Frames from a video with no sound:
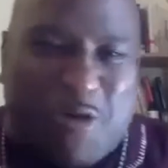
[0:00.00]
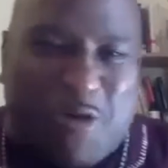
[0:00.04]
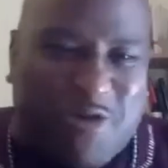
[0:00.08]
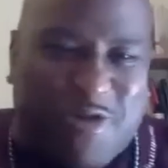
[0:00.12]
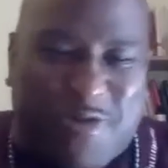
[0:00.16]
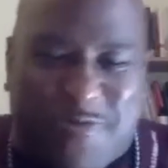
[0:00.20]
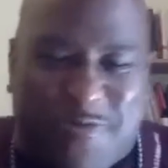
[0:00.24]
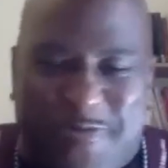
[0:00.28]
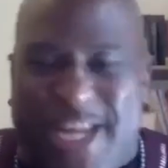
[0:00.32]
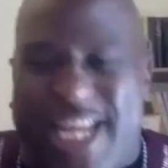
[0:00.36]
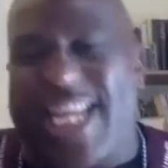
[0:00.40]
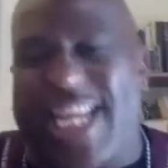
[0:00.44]
with
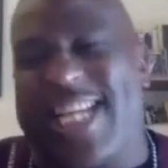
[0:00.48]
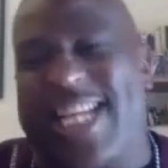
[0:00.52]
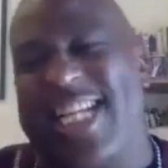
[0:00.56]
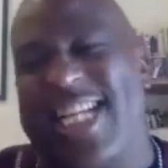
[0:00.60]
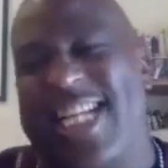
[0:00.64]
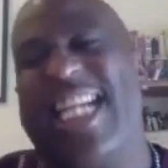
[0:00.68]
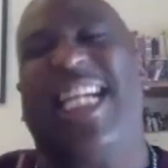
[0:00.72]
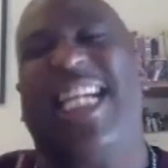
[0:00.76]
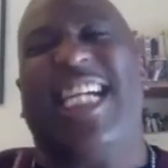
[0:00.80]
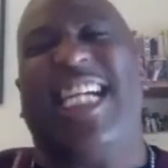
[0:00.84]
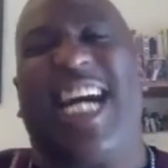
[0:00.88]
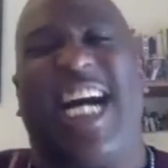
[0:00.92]
me here.
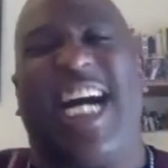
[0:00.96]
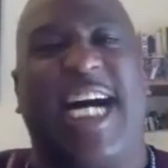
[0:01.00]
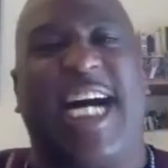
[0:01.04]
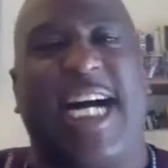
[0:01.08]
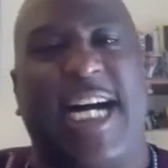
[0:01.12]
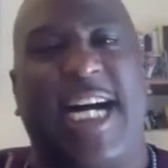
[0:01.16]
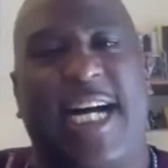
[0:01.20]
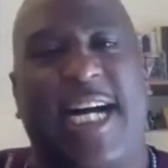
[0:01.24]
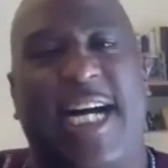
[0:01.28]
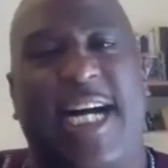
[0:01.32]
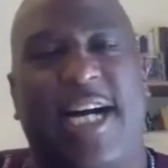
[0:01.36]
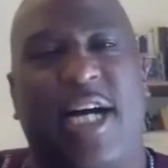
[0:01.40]

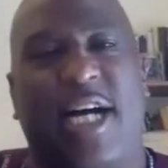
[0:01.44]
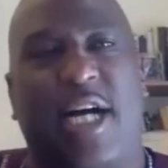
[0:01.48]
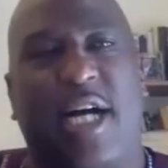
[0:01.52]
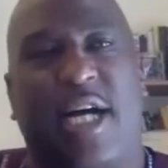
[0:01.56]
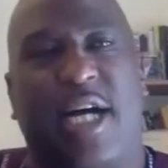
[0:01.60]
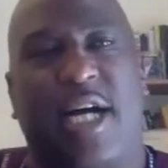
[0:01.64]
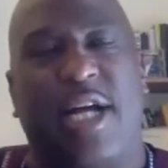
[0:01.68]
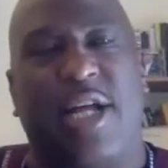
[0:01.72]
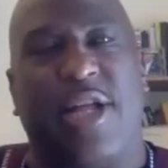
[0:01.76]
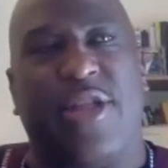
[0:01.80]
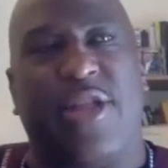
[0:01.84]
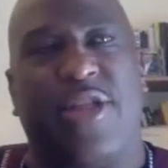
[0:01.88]

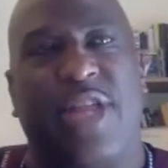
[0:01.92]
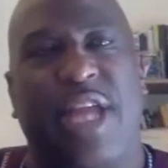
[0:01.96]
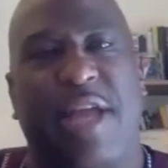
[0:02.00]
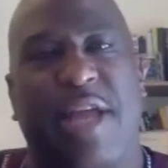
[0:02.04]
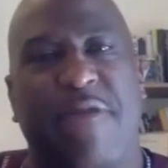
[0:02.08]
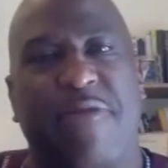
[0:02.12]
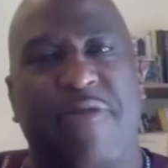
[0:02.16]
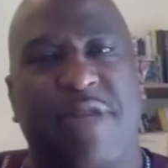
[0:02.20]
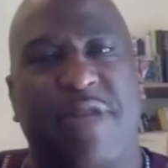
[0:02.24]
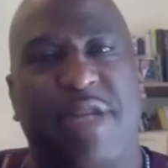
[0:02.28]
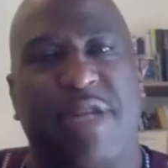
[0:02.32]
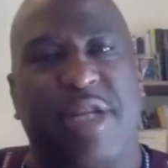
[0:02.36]
They
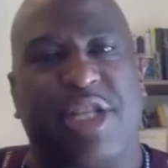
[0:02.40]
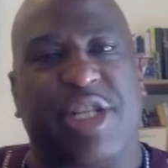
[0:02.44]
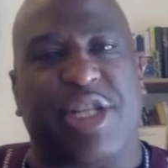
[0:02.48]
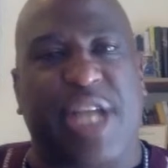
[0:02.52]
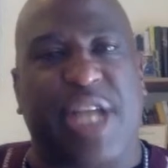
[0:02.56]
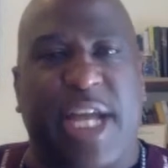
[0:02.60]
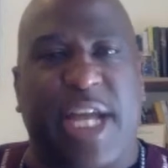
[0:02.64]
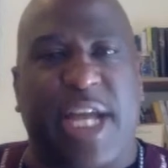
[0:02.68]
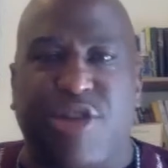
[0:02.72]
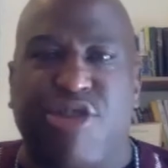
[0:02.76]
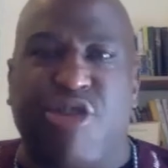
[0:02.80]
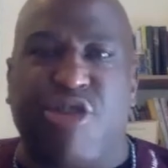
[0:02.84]
would have
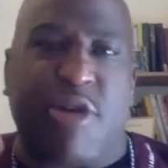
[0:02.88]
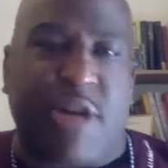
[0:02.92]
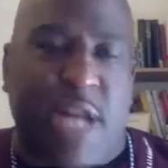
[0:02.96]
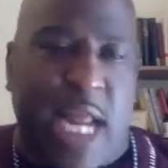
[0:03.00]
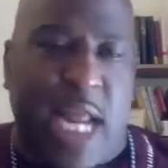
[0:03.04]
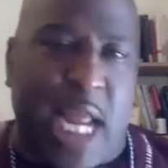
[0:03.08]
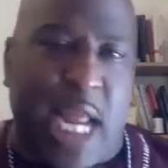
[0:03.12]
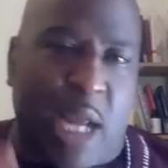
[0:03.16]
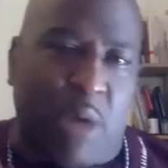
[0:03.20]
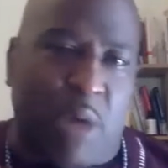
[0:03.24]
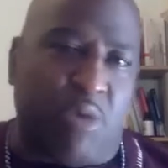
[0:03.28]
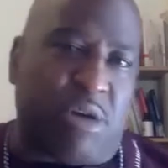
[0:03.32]
said, your
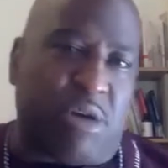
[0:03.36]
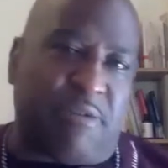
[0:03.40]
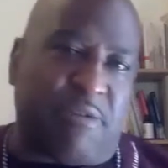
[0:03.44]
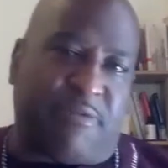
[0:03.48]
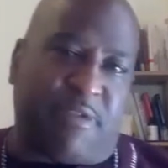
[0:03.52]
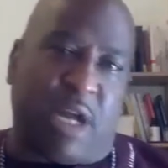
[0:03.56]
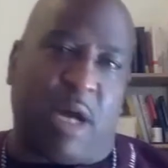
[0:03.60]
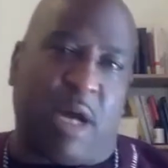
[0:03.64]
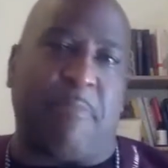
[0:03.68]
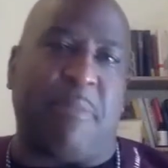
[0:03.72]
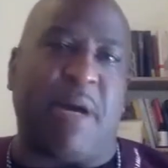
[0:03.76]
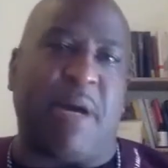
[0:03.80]
name would have
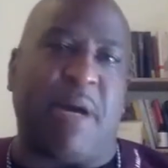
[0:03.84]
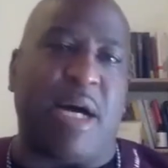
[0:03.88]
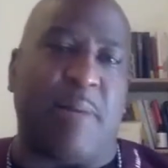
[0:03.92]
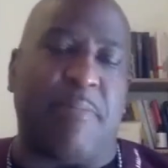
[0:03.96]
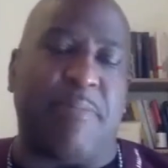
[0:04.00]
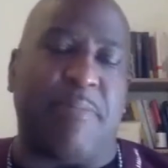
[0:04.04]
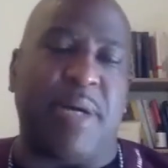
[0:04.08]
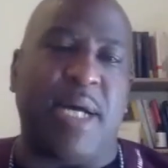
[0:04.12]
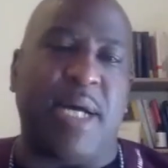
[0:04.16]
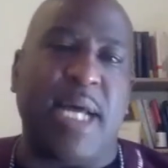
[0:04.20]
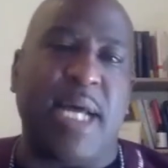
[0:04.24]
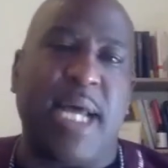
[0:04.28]
come up.
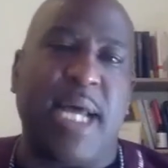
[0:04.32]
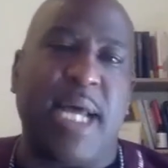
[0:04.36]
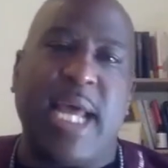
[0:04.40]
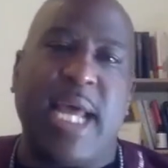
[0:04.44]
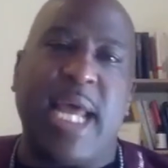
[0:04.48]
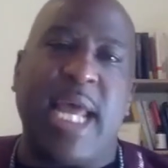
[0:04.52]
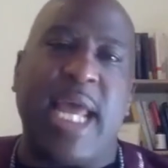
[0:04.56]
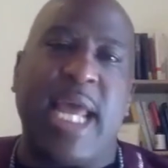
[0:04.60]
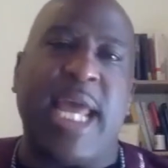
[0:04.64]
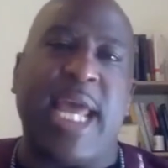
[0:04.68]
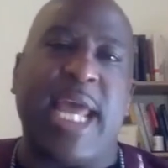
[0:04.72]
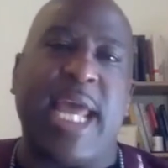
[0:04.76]

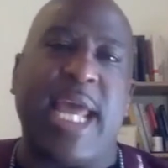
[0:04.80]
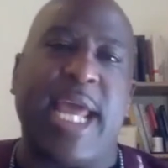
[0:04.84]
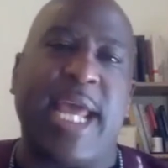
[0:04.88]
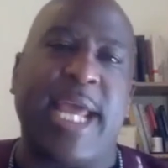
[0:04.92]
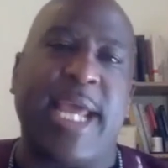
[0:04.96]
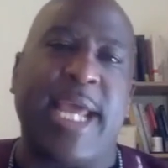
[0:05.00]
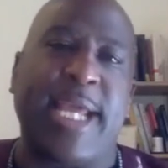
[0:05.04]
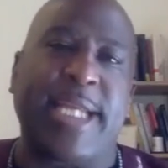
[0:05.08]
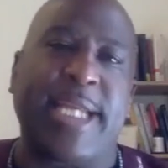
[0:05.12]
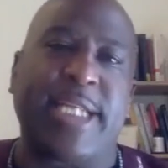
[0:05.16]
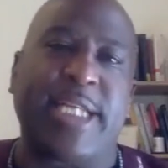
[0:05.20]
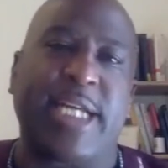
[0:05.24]

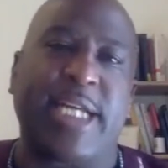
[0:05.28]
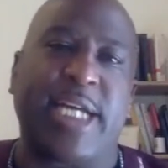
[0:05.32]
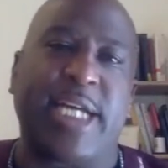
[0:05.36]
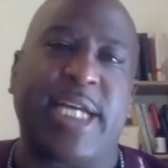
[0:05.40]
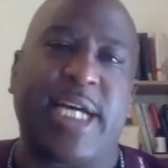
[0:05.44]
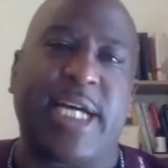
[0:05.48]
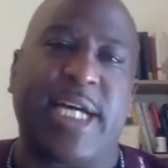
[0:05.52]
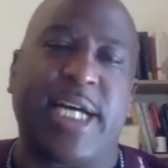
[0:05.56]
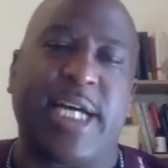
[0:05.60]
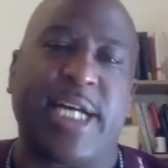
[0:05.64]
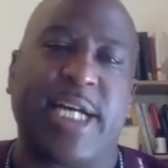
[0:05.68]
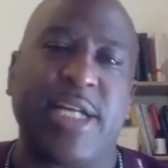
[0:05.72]
And,
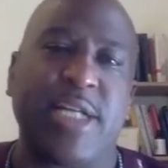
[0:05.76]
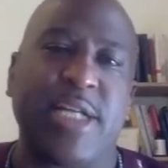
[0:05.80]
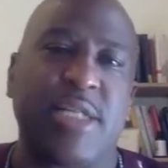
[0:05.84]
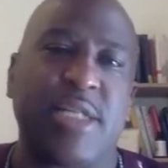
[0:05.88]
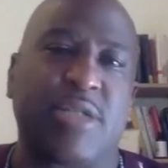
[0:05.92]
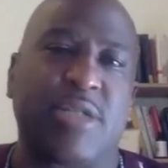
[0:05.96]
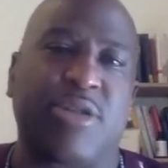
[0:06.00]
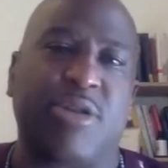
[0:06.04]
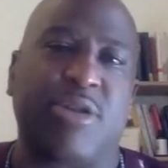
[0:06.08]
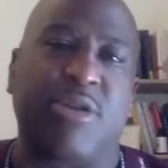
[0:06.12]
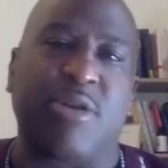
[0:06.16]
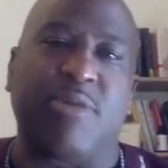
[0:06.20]
you
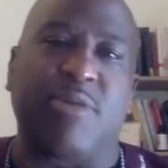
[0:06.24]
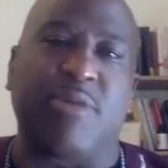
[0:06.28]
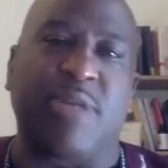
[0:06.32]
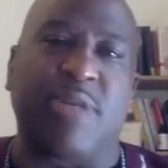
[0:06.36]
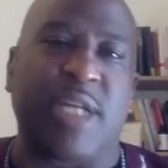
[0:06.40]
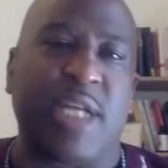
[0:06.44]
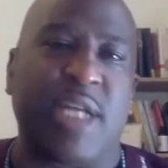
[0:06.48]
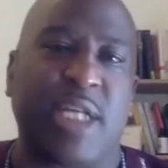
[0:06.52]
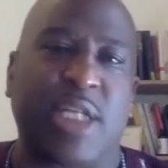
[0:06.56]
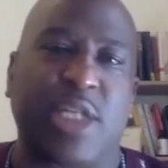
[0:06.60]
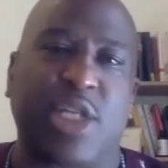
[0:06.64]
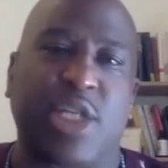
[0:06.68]
know, 31
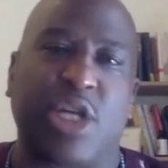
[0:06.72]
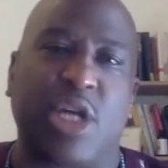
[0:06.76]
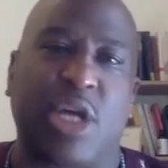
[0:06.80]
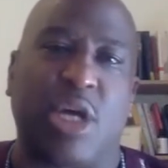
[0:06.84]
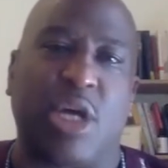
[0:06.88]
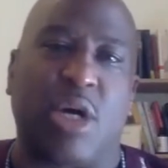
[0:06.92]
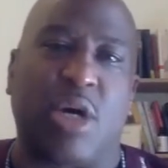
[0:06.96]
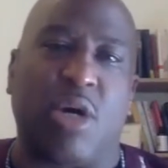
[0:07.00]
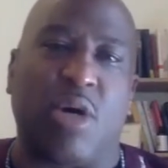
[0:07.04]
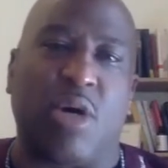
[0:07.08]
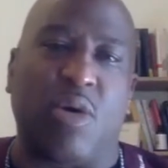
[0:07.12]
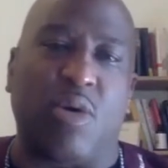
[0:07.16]
years
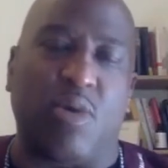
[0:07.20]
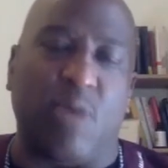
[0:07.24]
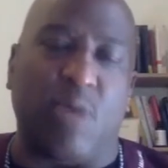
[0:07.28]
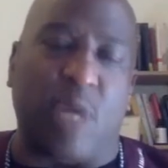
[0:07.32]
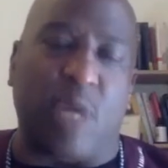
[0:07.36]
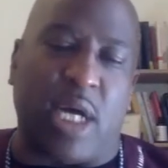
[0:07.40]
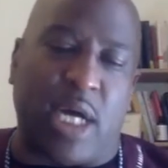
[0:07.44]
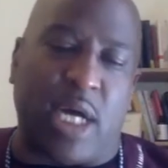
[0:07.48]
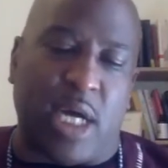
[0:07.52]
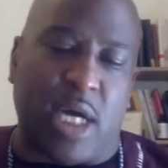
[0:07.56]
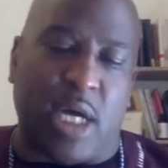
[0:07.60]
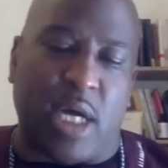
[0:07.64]
ago,
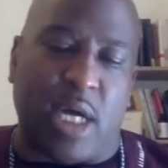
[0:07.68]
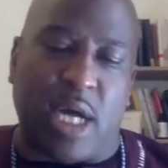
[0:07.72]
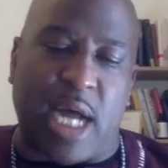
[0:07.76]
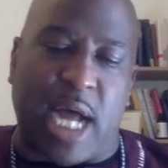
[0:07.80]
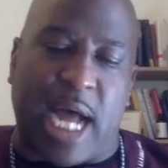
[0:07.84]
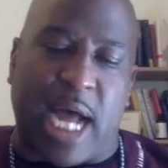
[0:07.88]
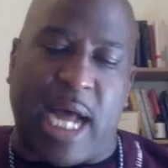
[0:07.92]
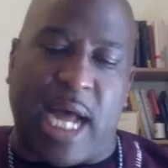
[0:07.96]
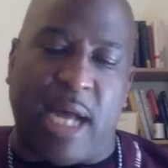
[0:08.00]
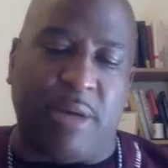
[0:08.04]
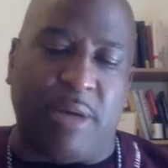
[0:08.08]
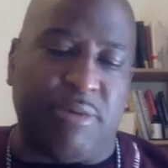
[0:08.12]

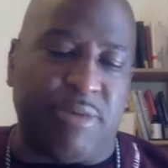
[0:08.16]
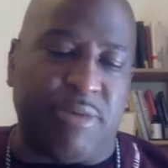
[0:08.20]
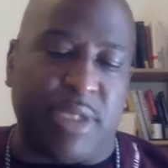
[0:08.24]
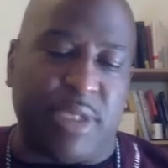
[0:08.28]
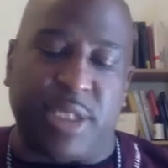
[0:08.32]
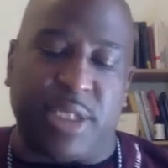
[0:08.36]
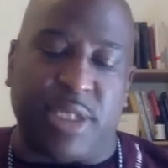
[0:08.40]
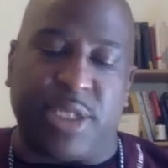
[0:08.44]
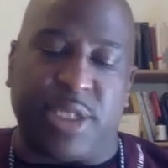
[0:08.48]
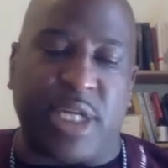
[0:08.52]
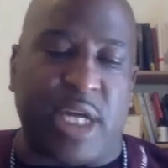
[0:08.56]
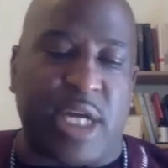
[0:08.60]
I
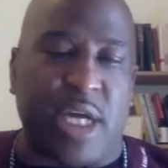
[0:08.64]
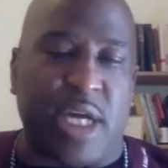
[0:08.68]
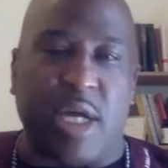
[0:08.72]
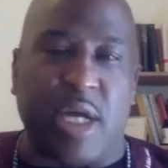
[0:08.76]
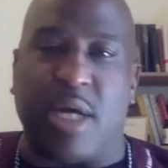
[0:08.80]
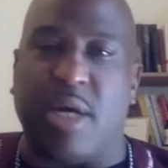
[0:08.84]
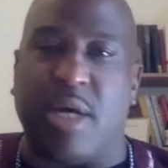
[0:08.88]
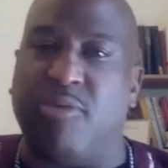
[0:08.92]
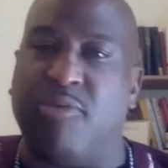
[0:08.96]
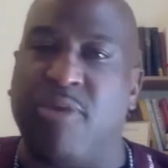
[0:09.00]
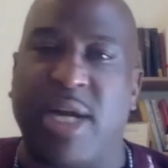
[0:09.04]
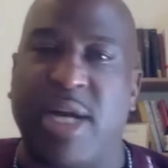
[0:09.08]
was
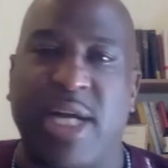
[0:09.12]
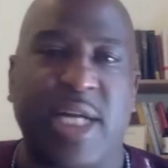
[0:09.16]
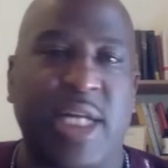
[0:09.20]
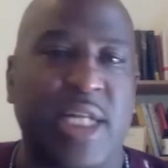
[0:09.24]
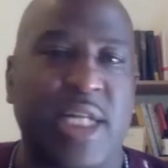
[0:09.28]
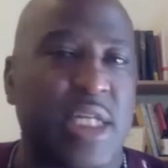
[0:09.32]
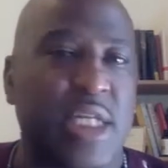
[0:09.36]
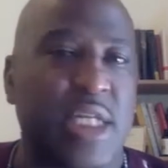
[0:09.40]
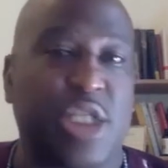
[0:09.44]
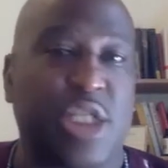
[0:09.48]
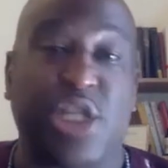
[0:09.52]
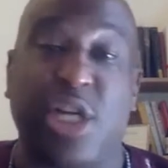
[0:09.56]
ready
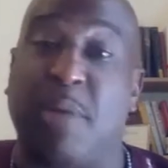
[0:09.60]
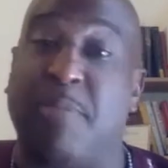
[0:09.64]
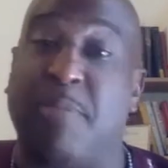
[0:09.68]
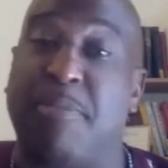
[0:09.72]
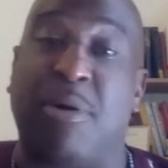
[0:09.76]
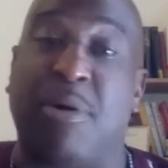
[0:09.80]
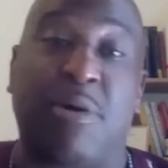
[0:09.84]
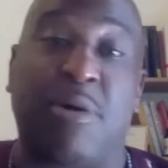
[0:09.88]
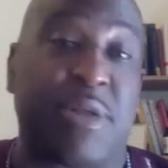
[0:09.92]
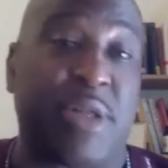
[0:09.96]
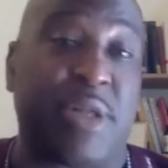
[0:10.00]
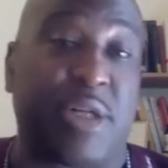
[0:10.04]
to jump
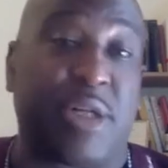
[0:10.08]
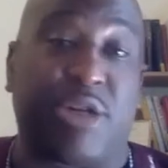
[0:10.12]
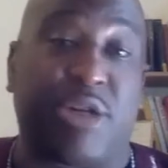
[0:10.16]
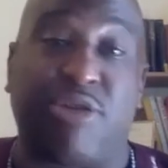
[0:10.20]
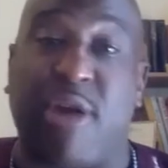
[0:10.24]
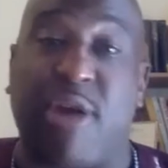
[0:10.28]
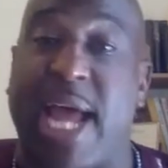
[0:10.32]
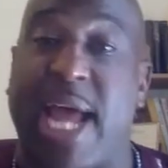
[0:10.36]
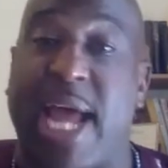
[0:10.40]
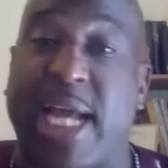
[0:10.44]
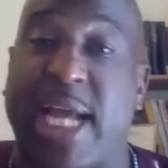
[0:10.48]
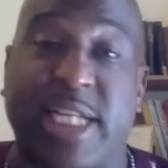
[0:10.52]
on the
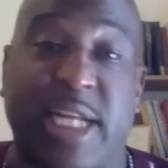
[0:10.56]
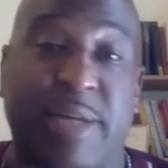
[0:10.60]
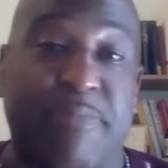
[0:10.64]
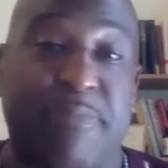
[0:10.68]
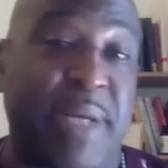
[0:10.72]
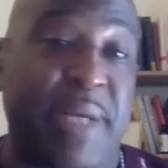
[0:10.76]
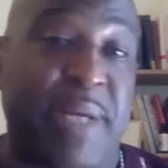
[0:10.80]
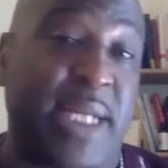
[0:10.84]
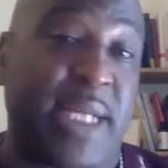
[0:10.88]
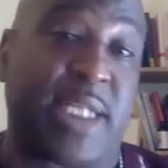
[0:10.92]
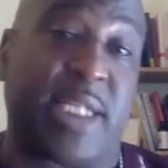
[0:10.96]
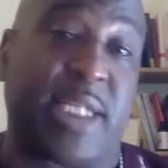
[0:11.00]
tracks at
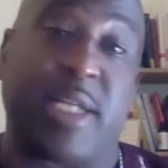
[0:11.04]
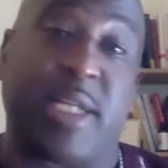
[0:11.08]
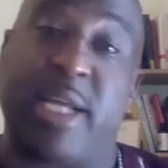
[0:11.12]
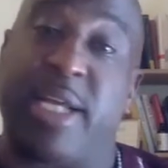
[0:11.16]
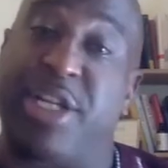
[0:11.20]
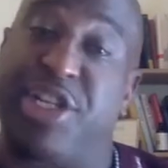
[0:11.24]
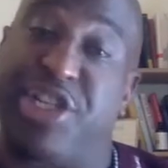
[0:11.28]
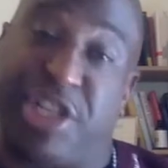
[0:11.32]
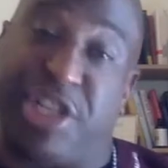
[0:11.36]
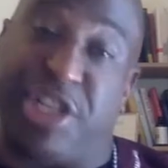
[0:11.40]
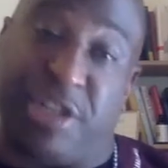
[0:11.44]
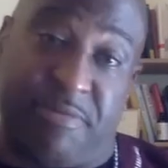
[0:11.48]
Penn
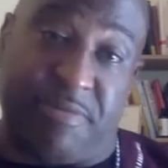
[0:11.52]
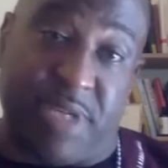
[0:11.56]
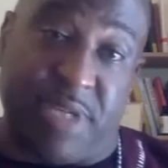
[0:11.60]
Station